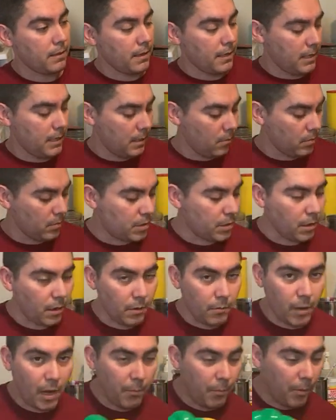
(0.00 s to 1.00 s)
And then we'll just go
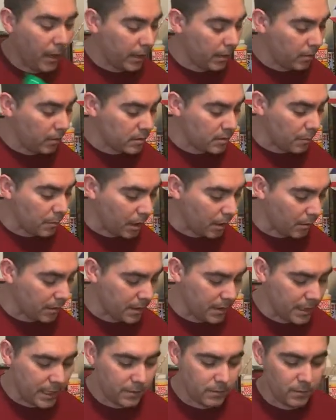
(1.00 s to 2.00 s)
up. I'll probably go smaller with
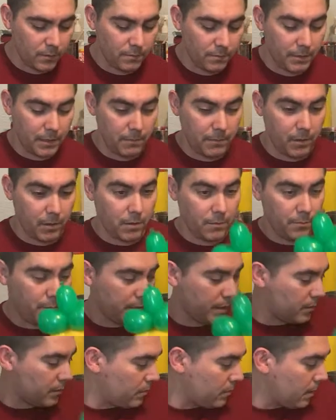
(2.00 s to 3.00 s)
the next one. So let me go ahead and put
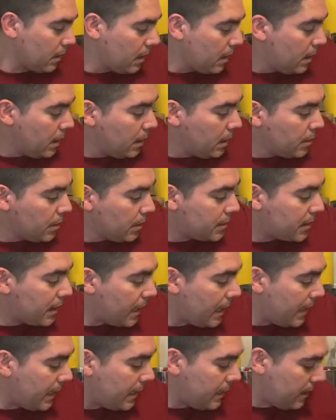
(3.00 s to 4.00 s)
this to the
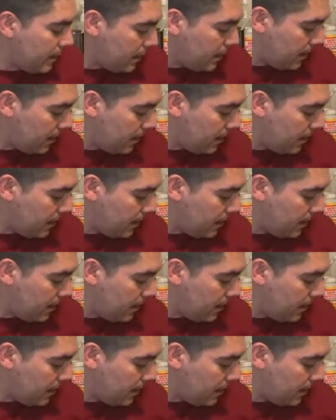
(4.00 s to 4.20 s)
side.